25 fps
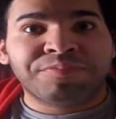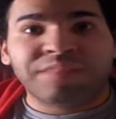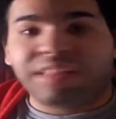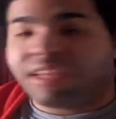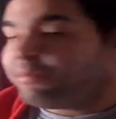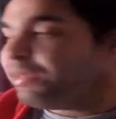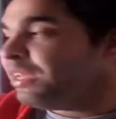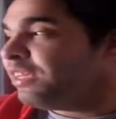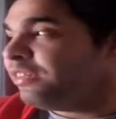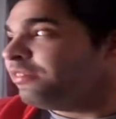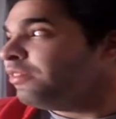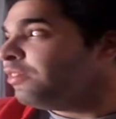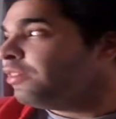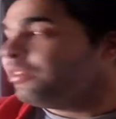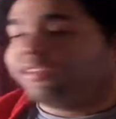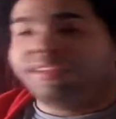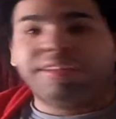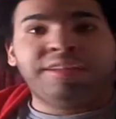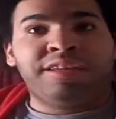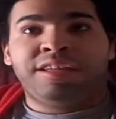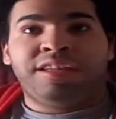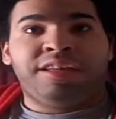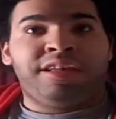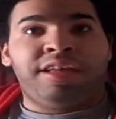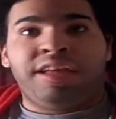I mean,
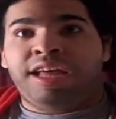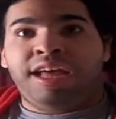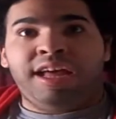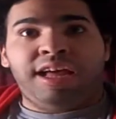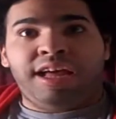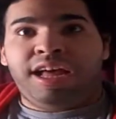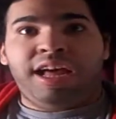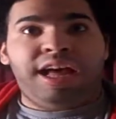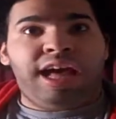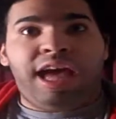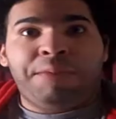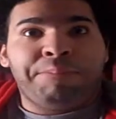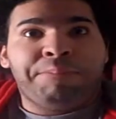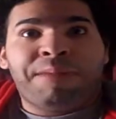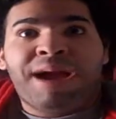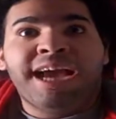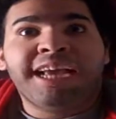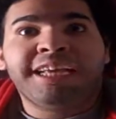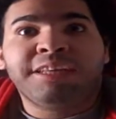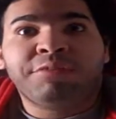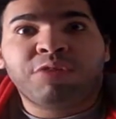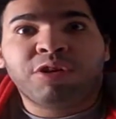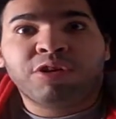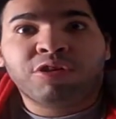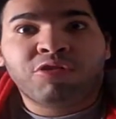I
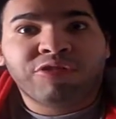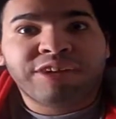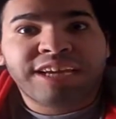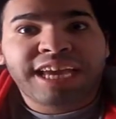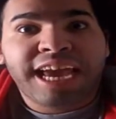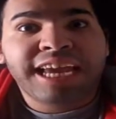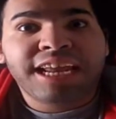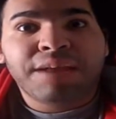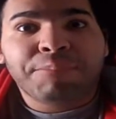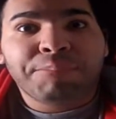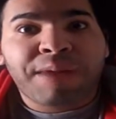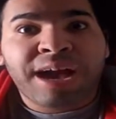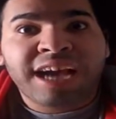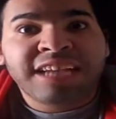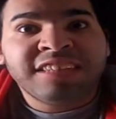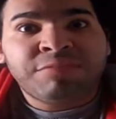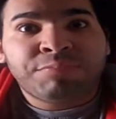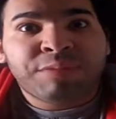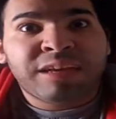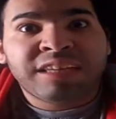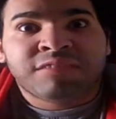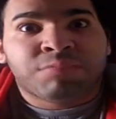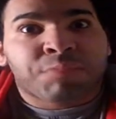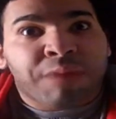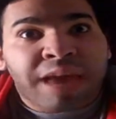might as well create a
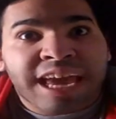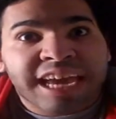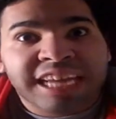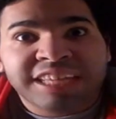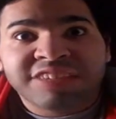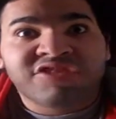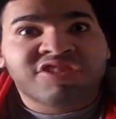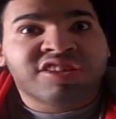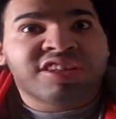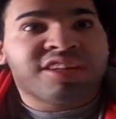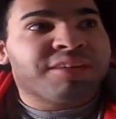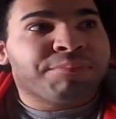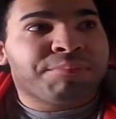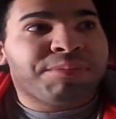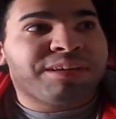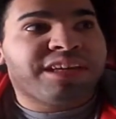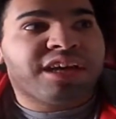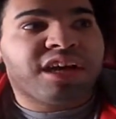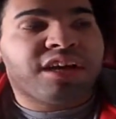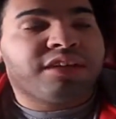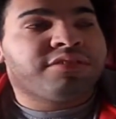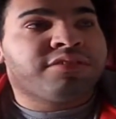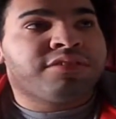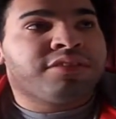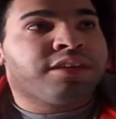MySpace page
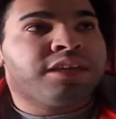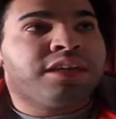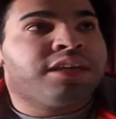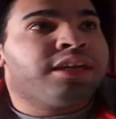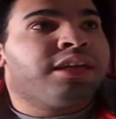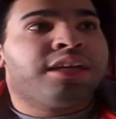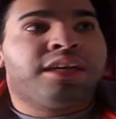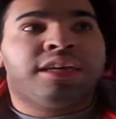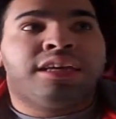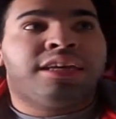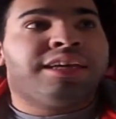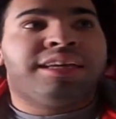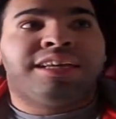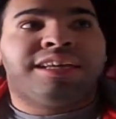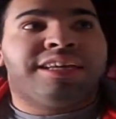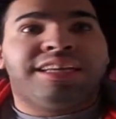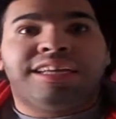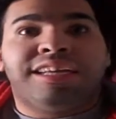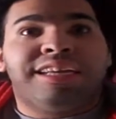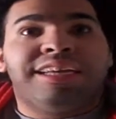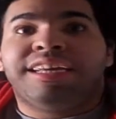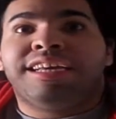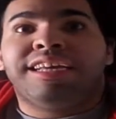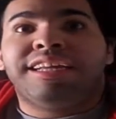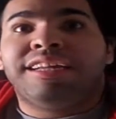because
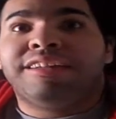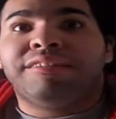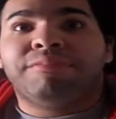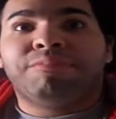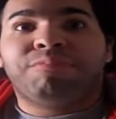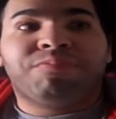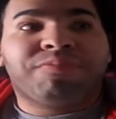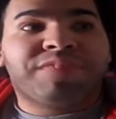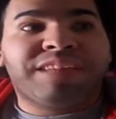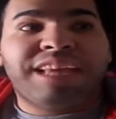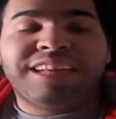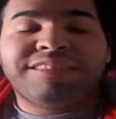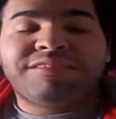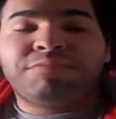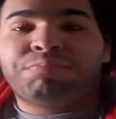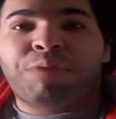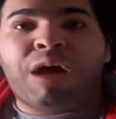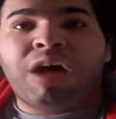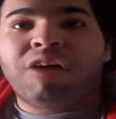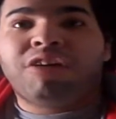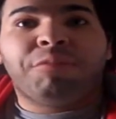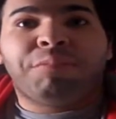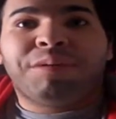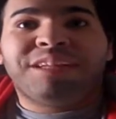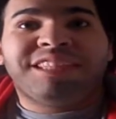it's
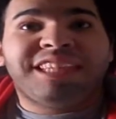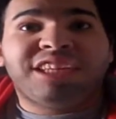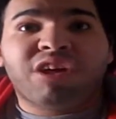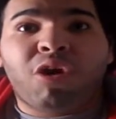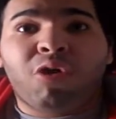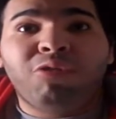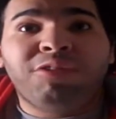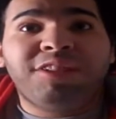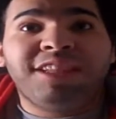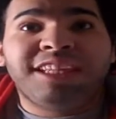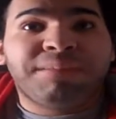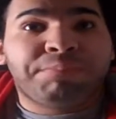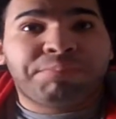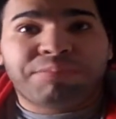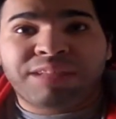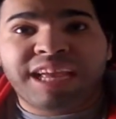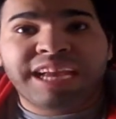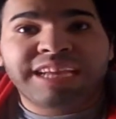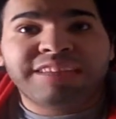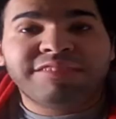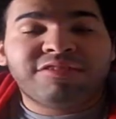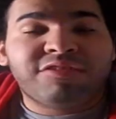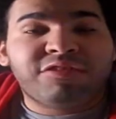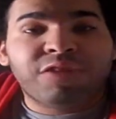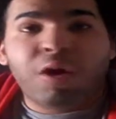probably the only
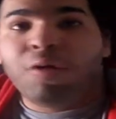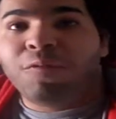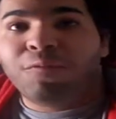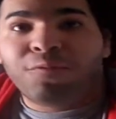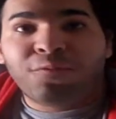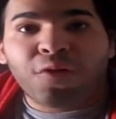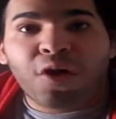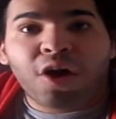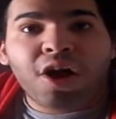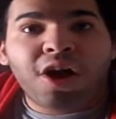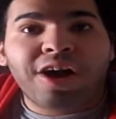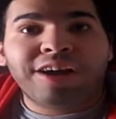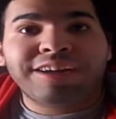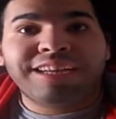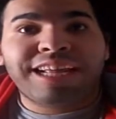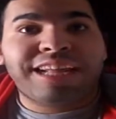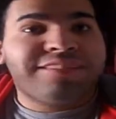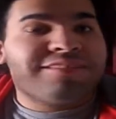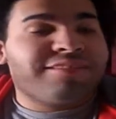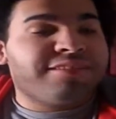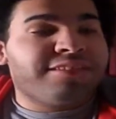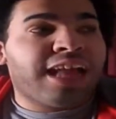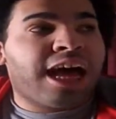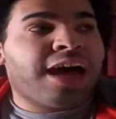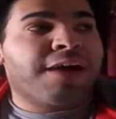place so far that
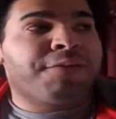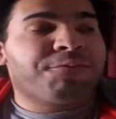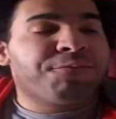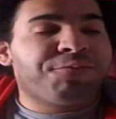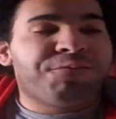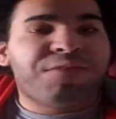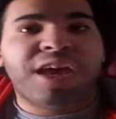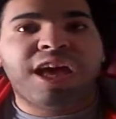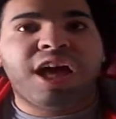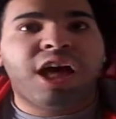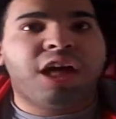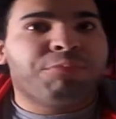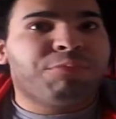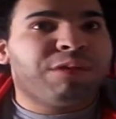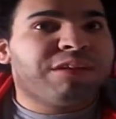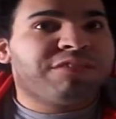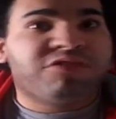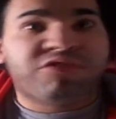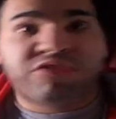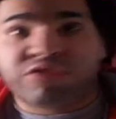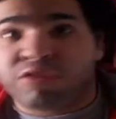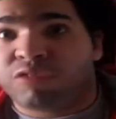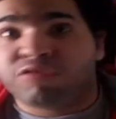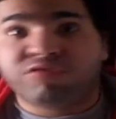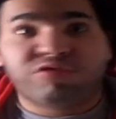is not filled with
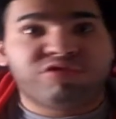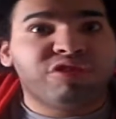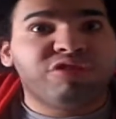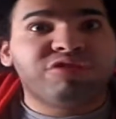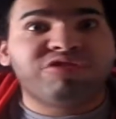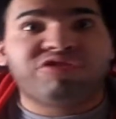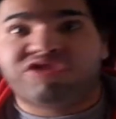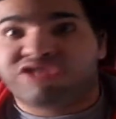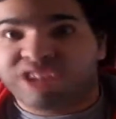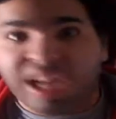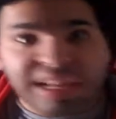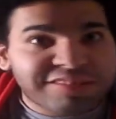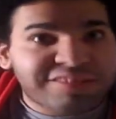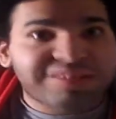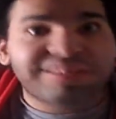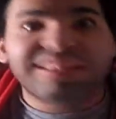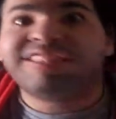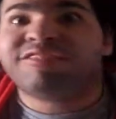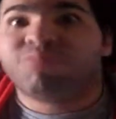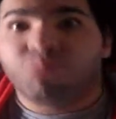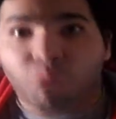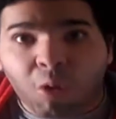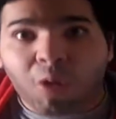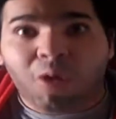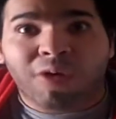social
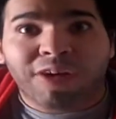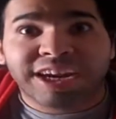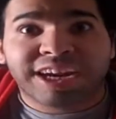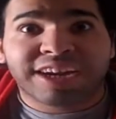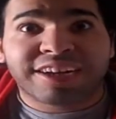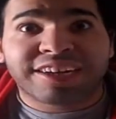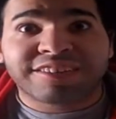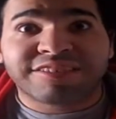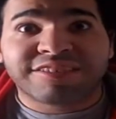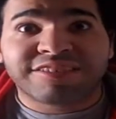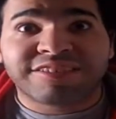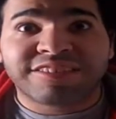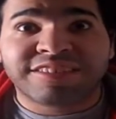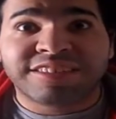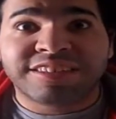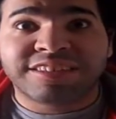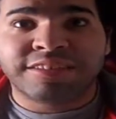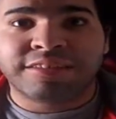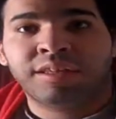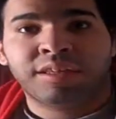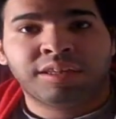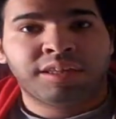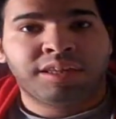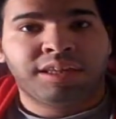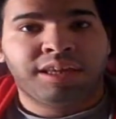justice warriors.
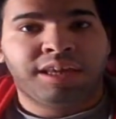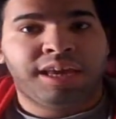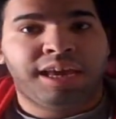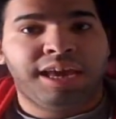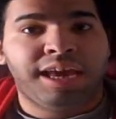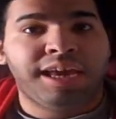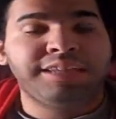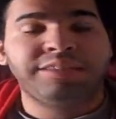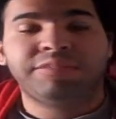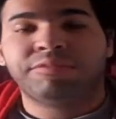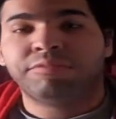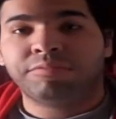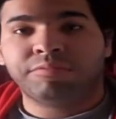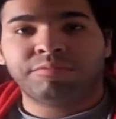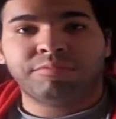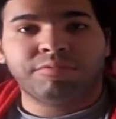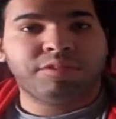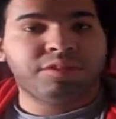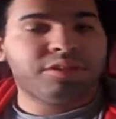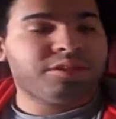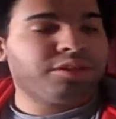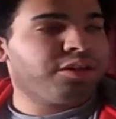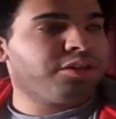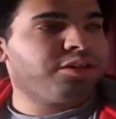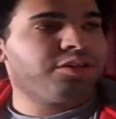And
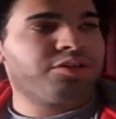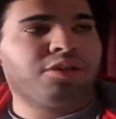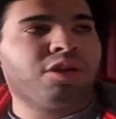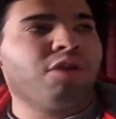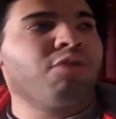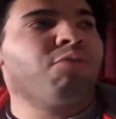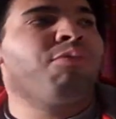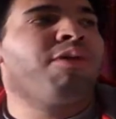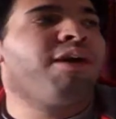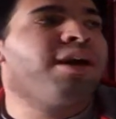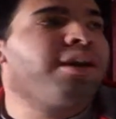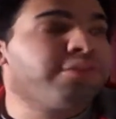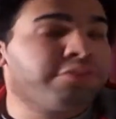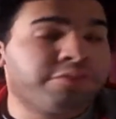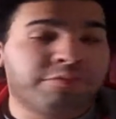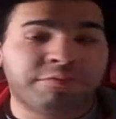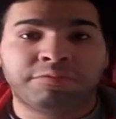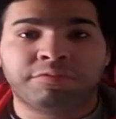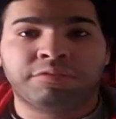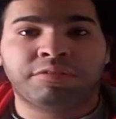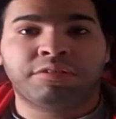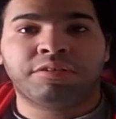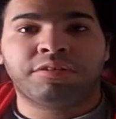you know what?